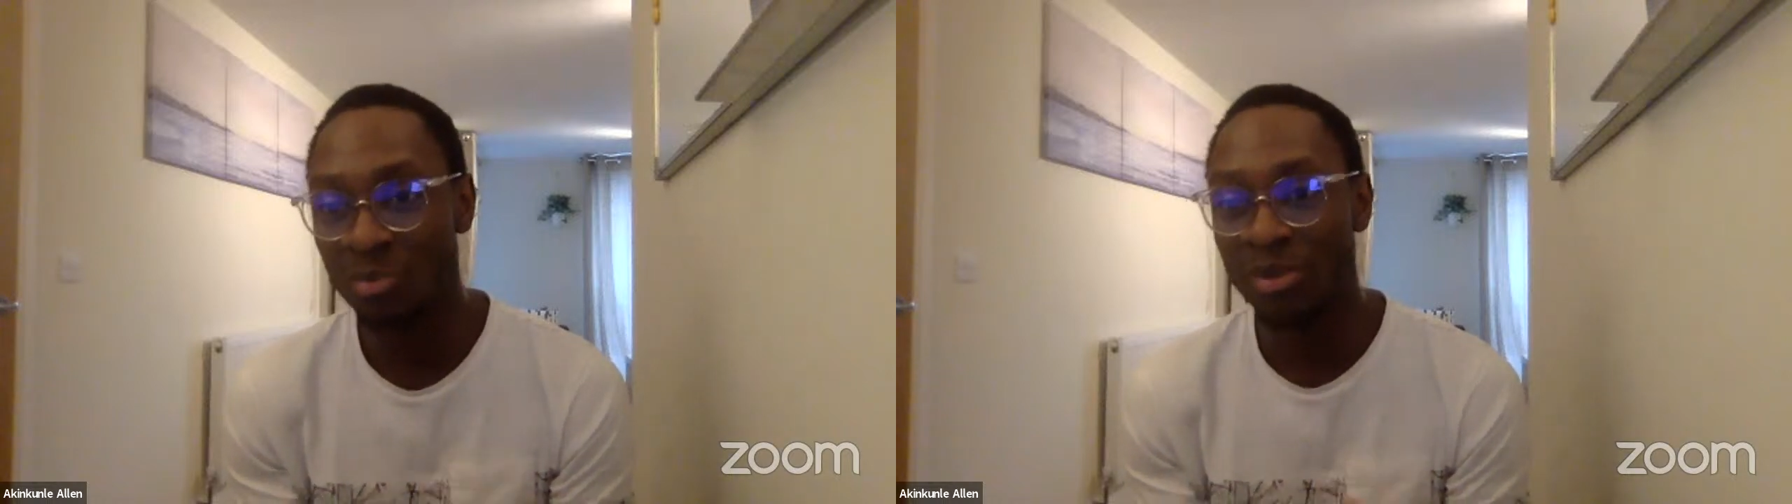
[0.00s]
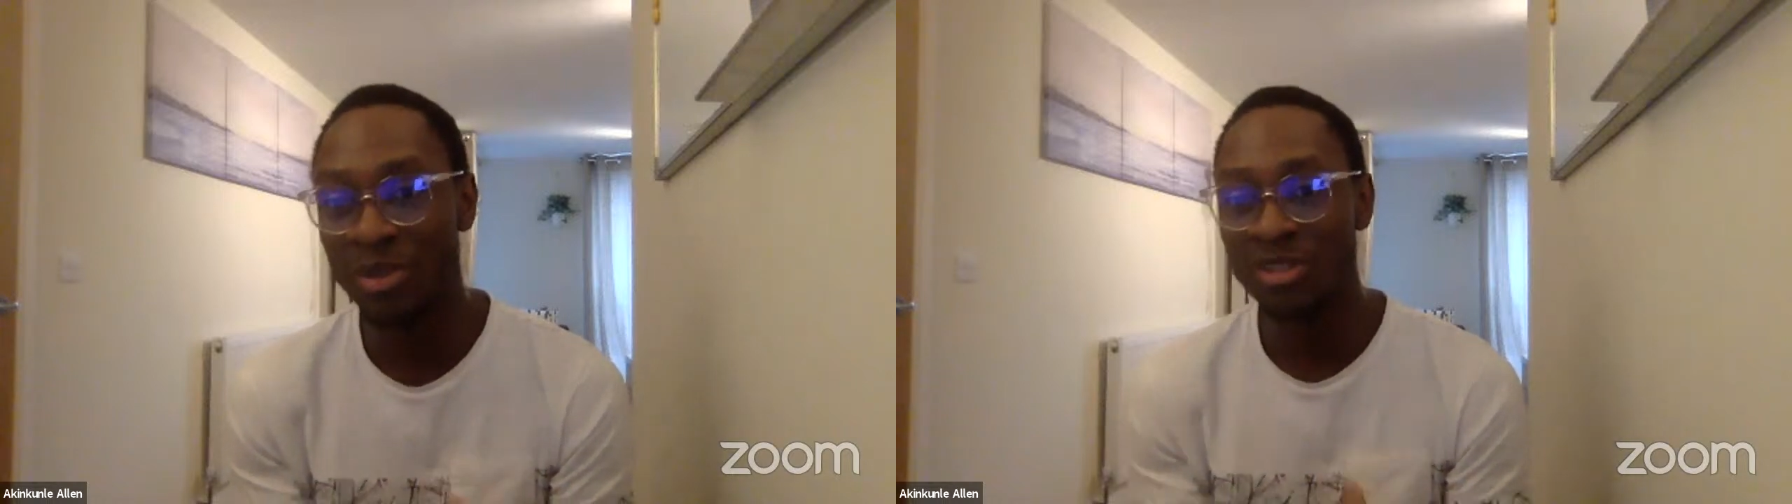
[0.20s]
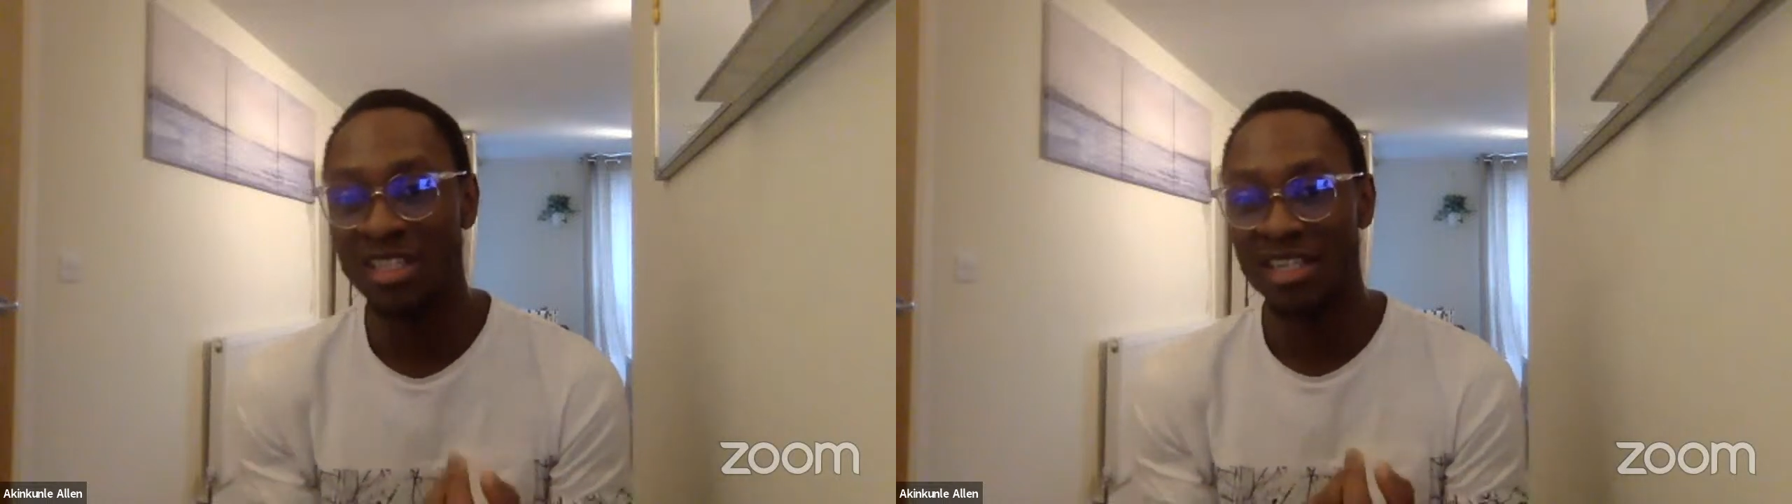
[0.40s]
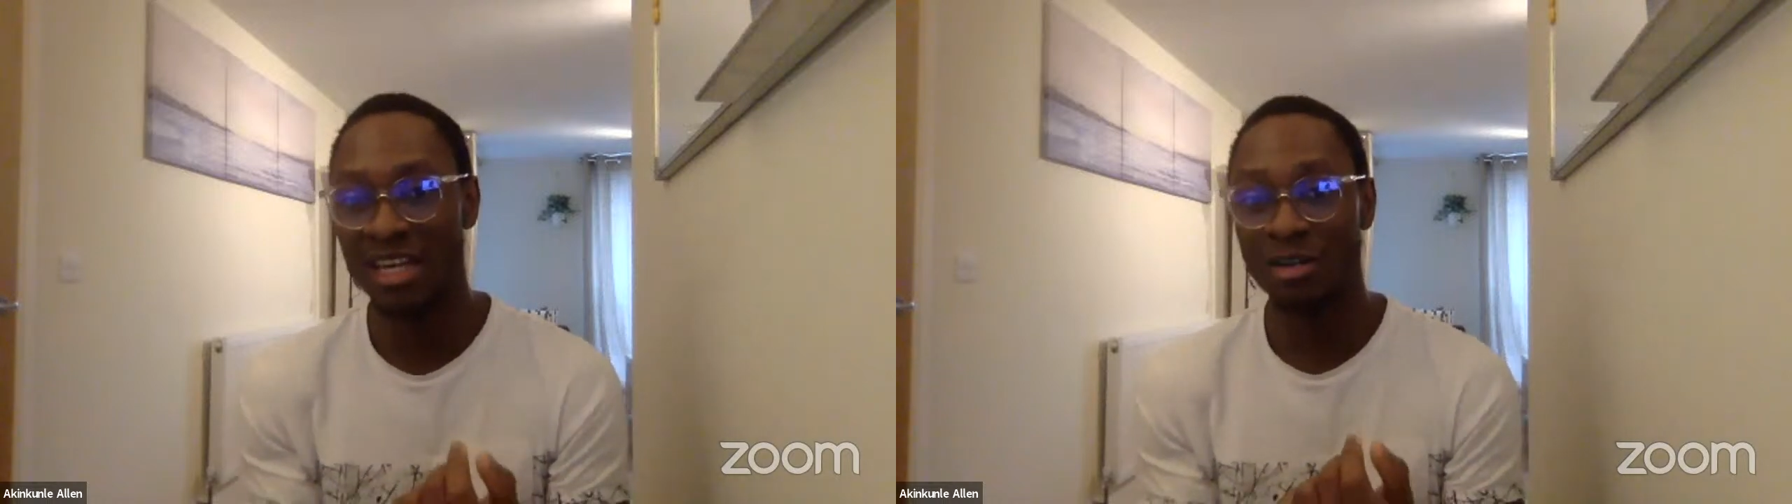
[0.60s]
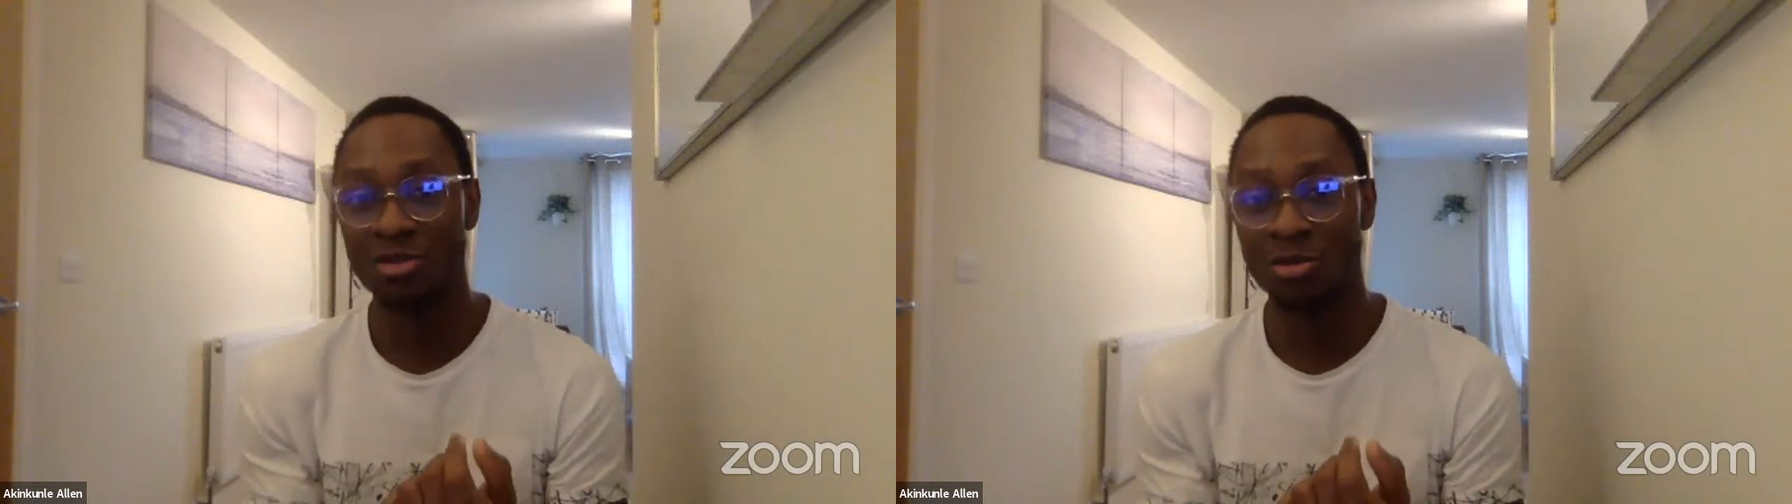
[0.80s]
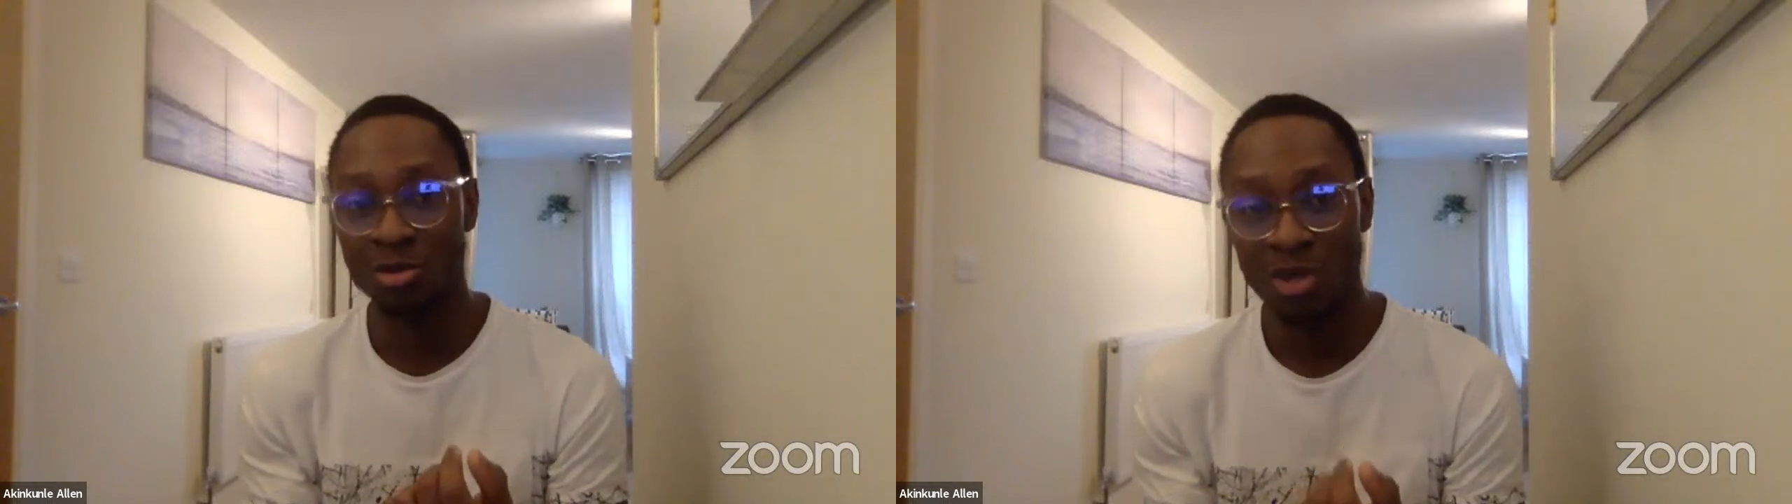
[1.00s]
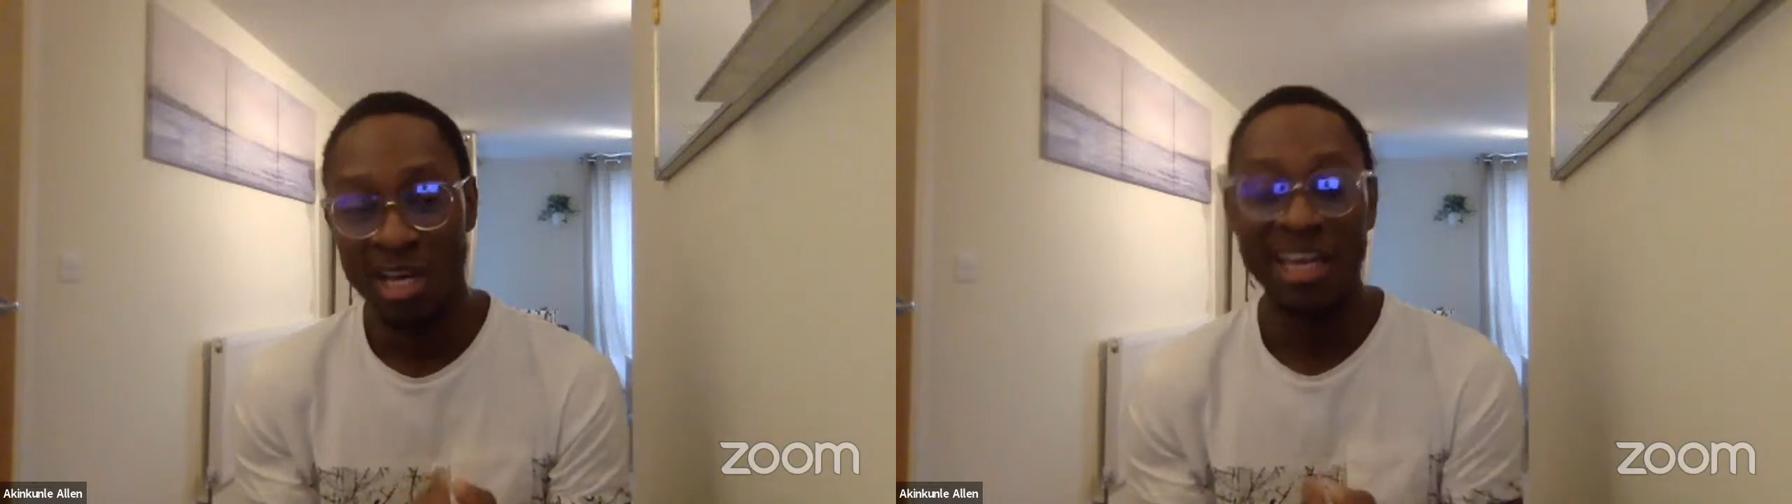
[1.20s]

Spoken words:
to building an in-house tool?